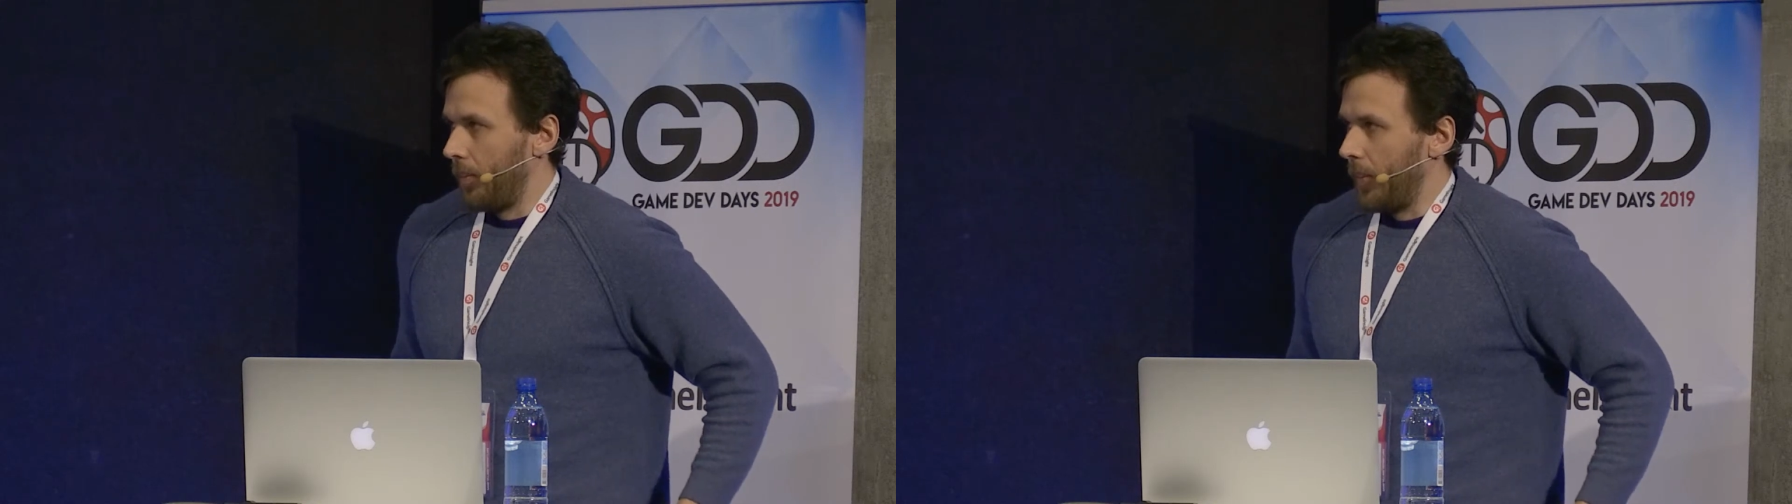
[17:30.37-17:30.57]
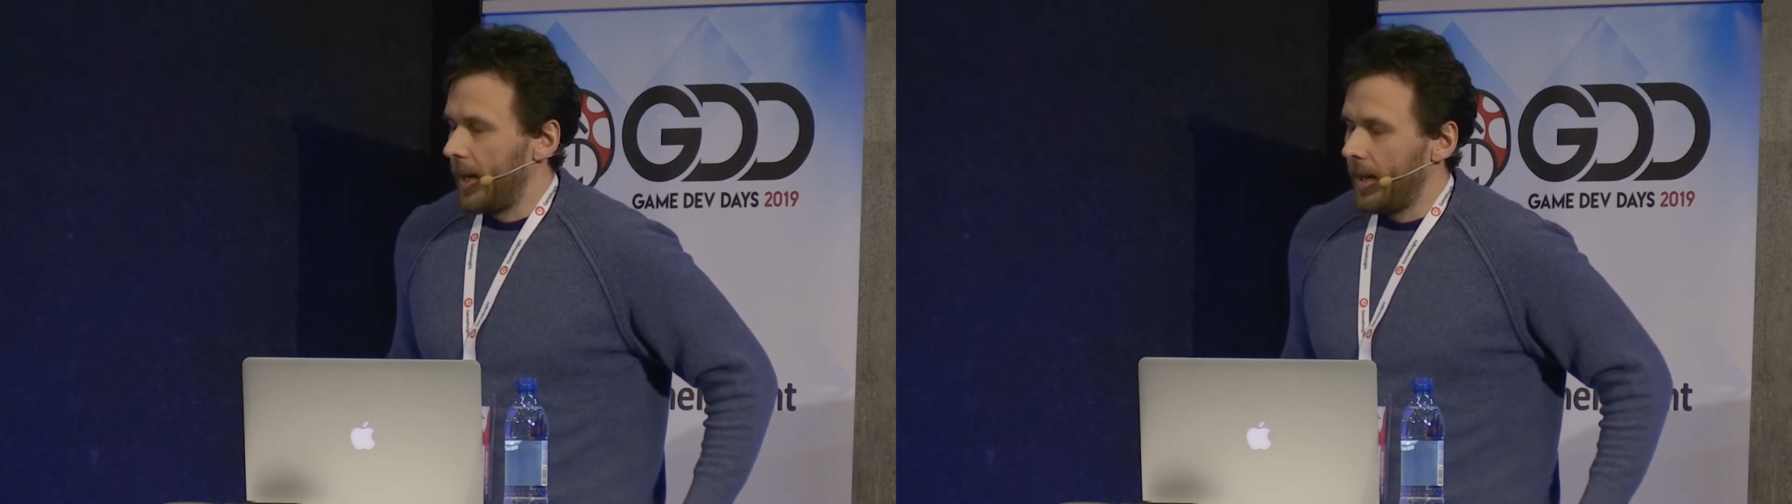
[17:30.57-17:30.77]

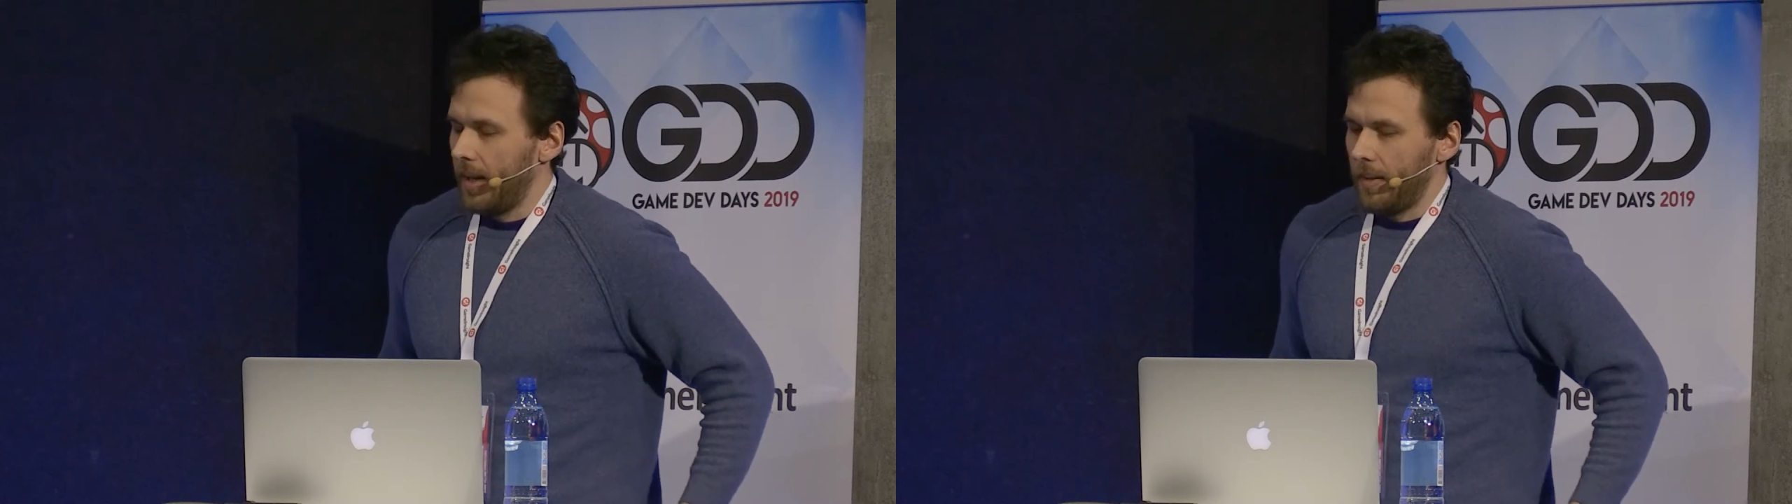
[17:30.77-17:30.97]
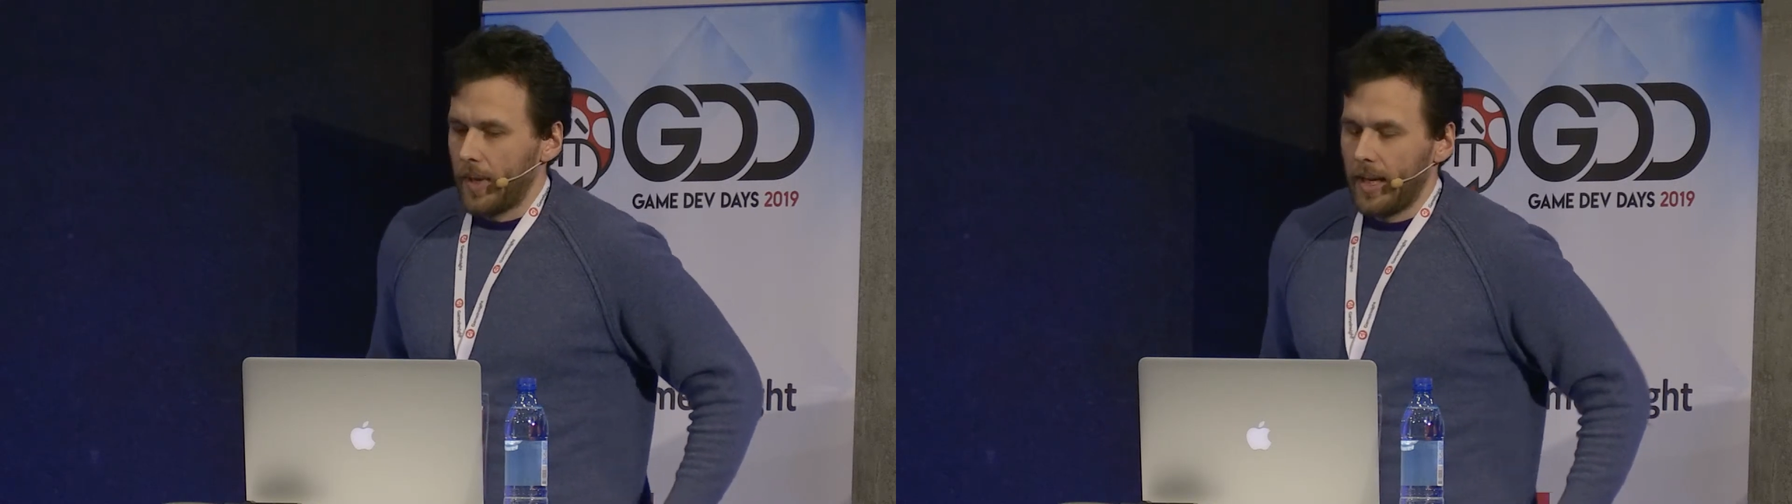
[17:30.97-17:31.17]

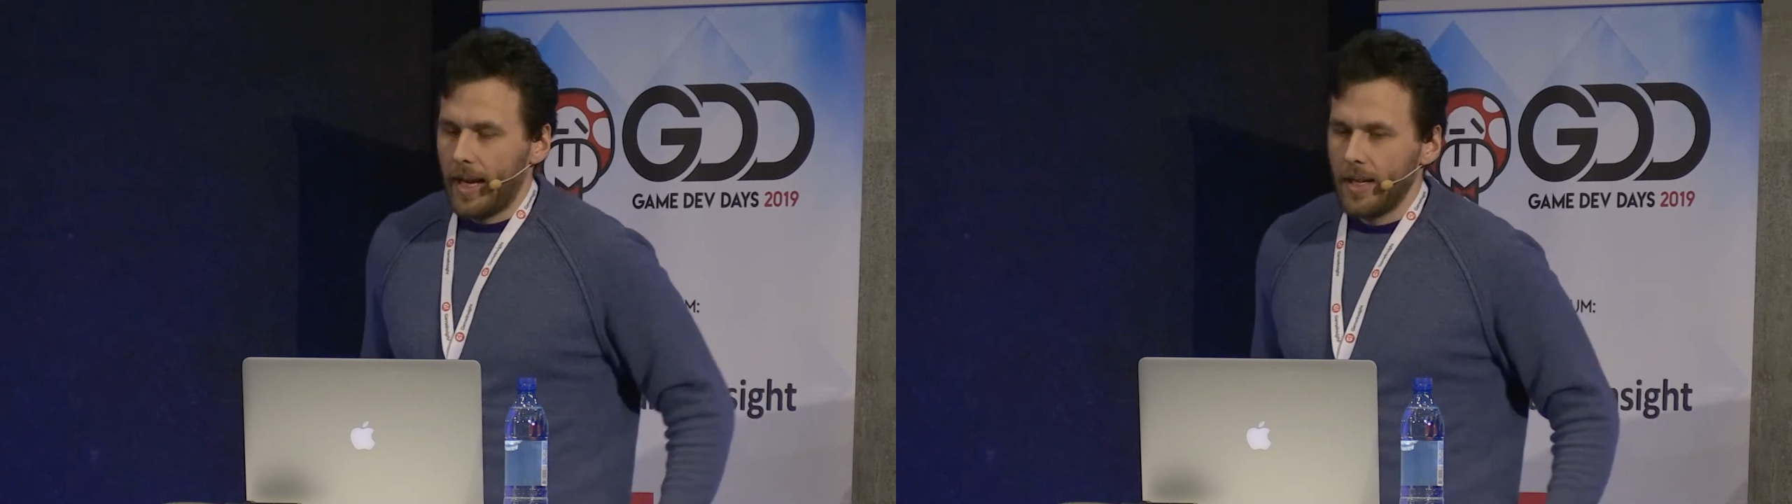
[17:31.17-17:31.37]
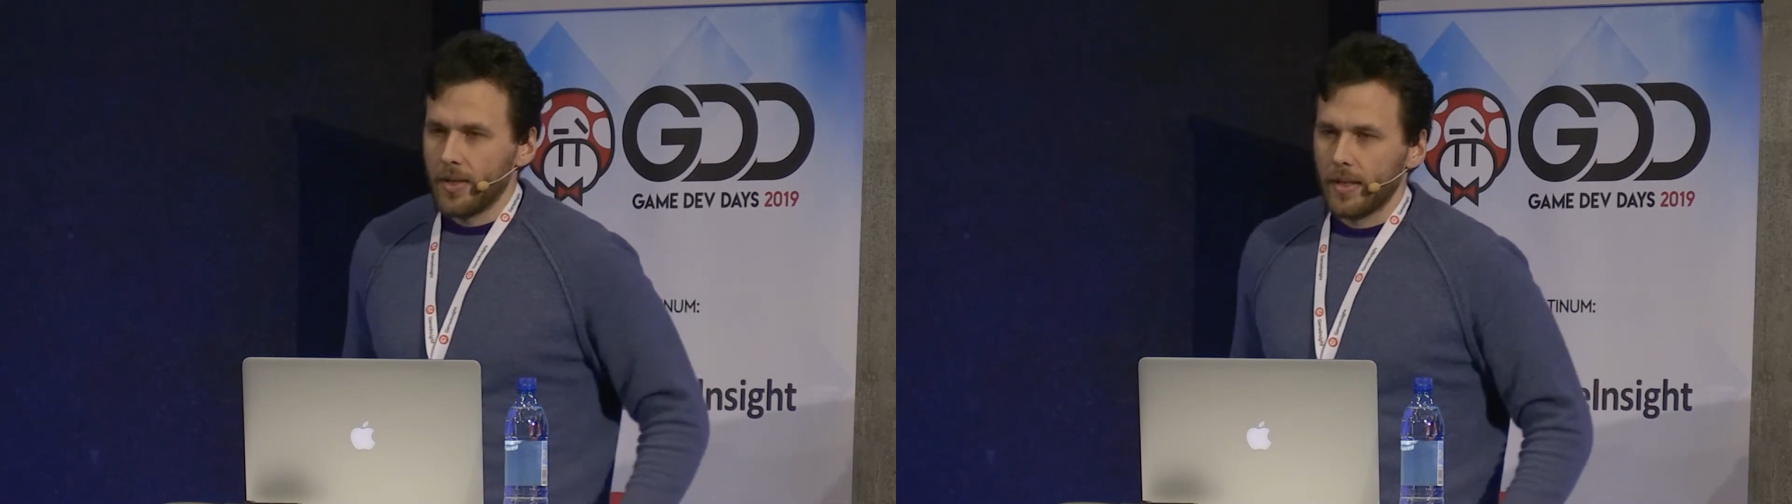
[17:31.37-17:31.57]
many
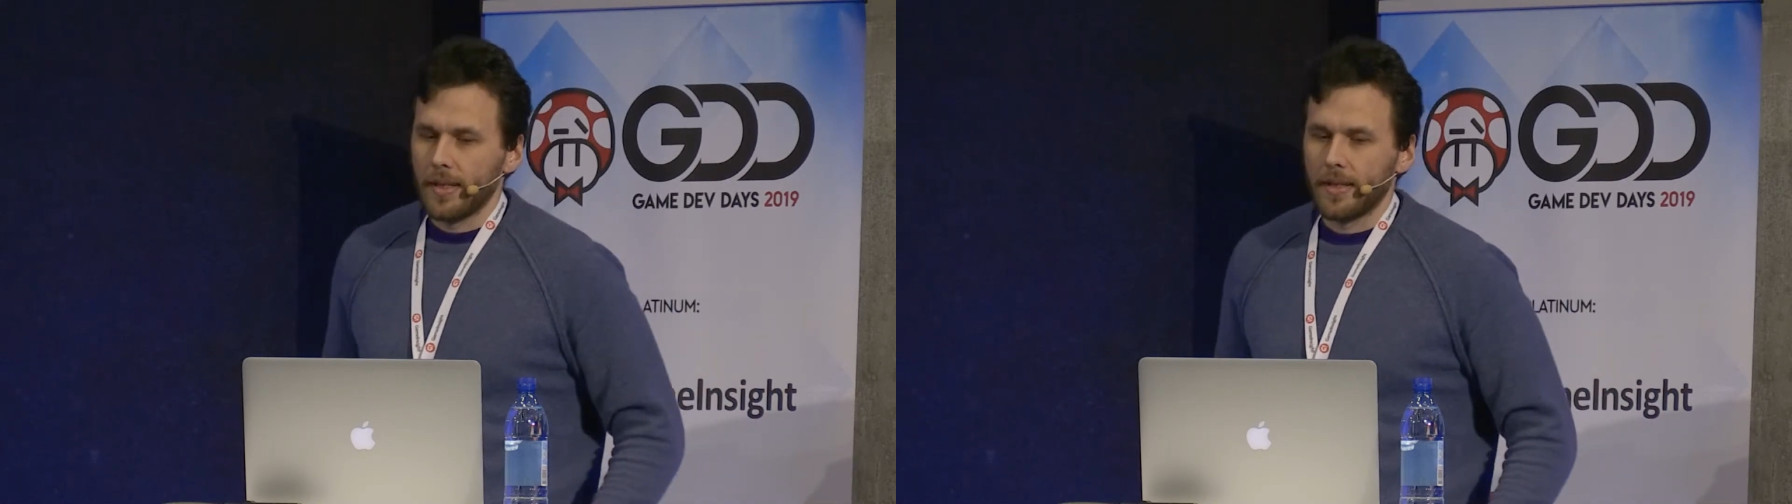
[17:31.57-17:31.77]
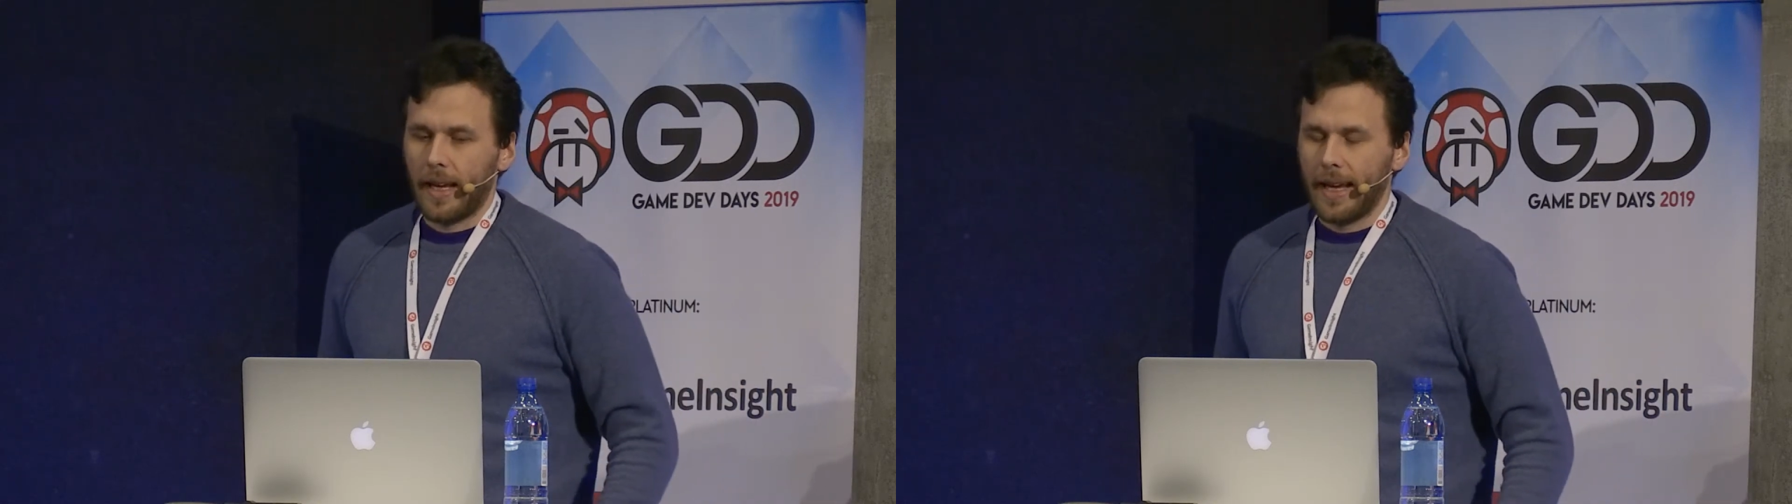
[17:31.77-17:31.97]

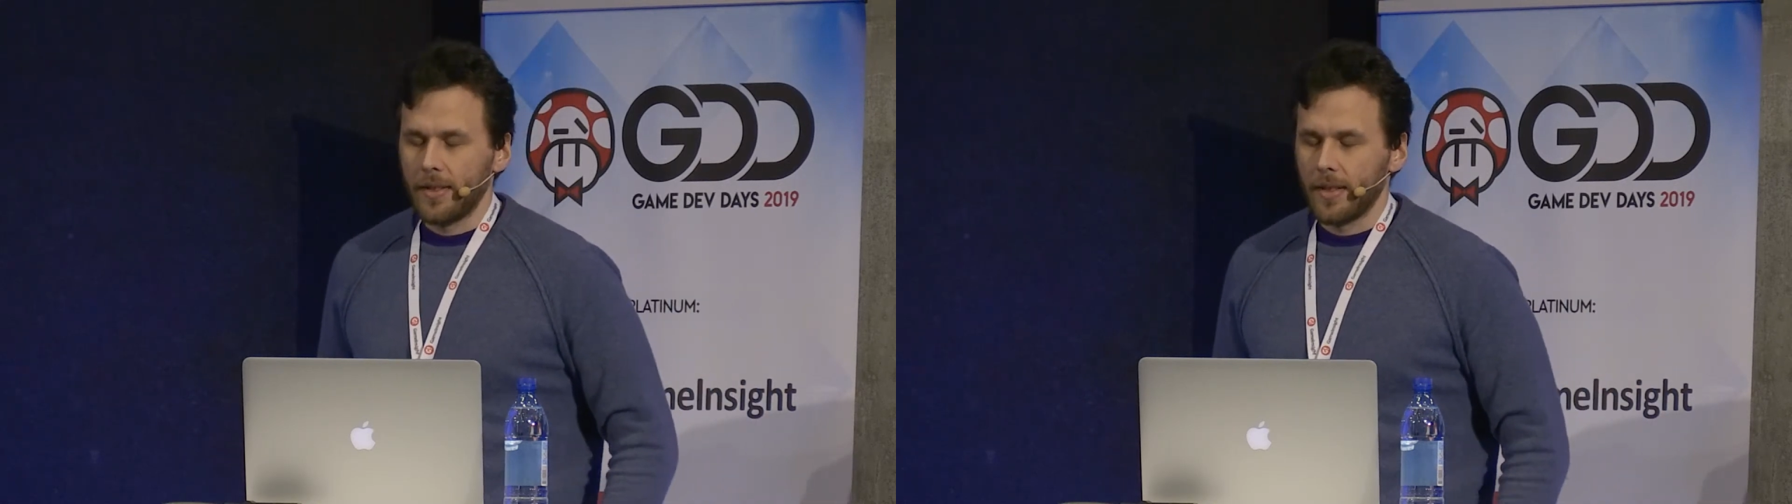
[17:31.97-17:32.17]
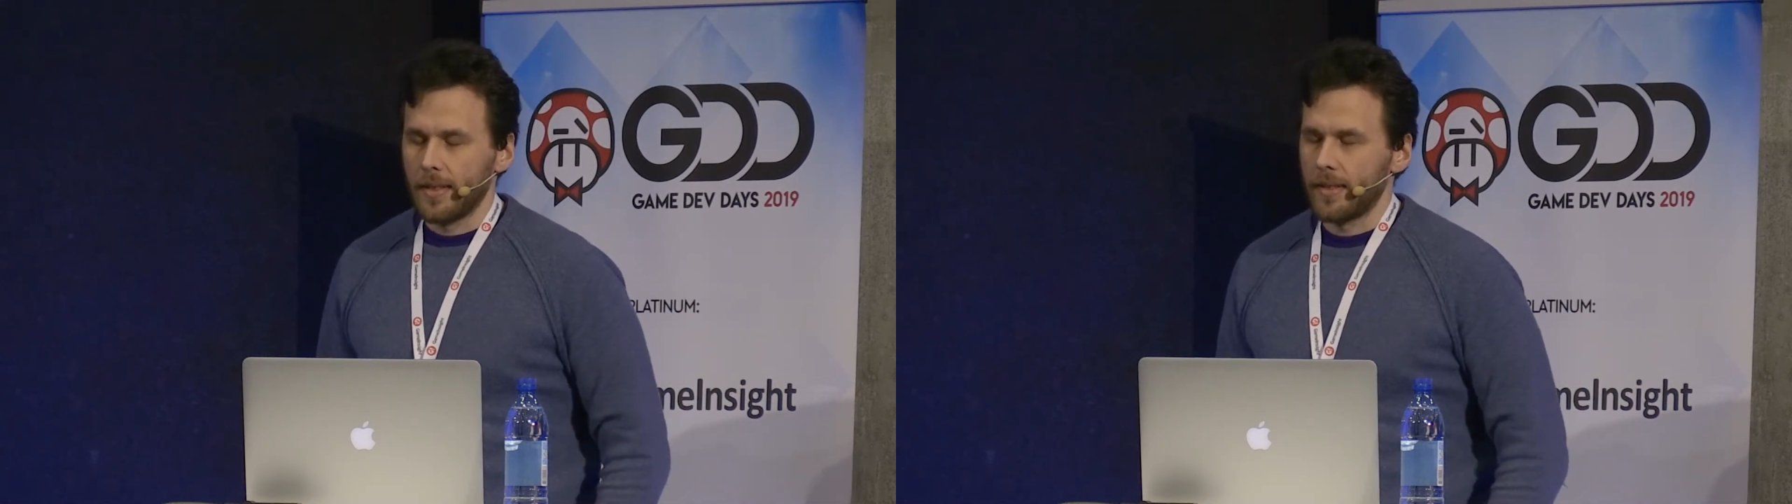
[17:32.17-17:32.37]

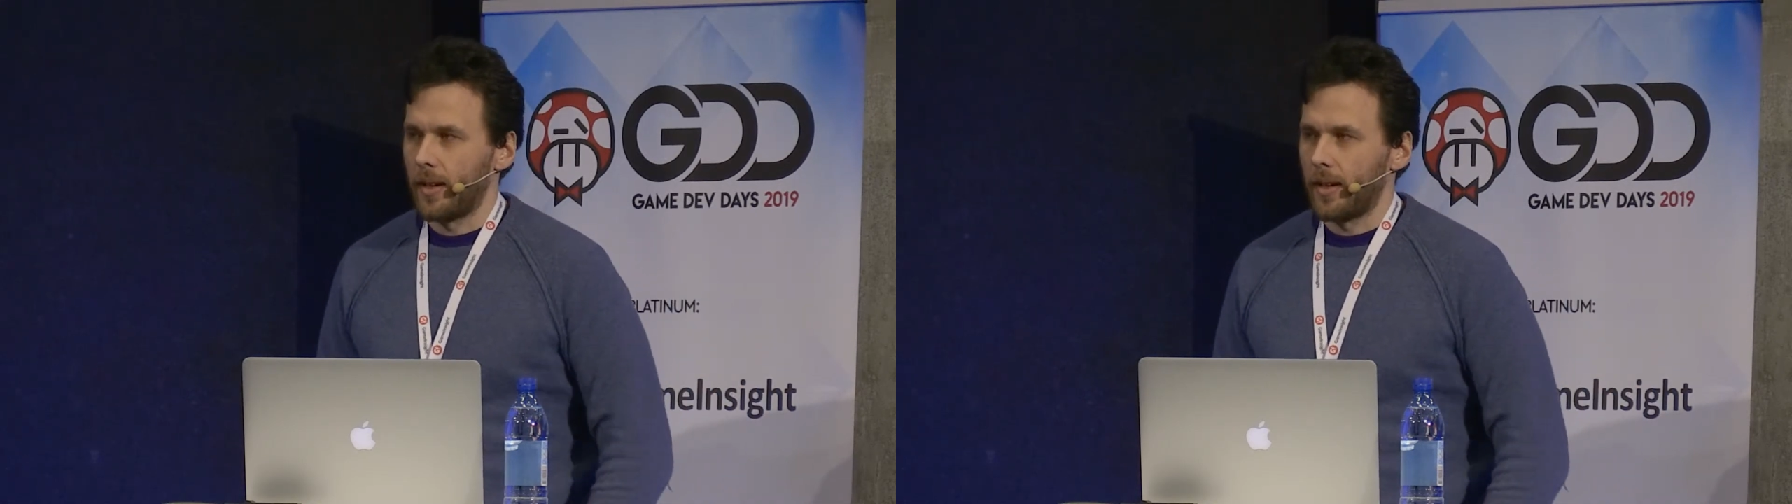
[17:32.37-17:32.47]
engines